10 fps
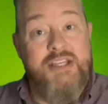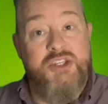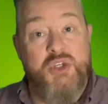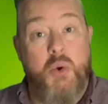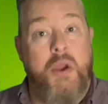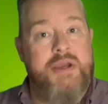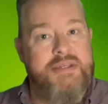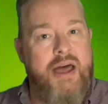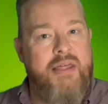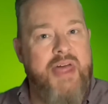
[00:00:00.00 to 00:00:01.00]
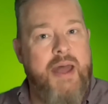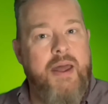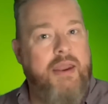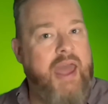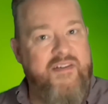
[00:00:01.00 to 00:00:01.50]
stories that
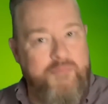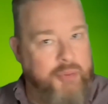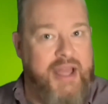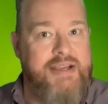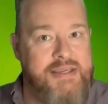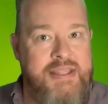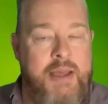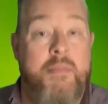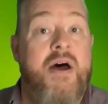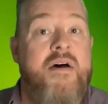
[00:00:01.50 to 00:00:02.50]
have blanks in them.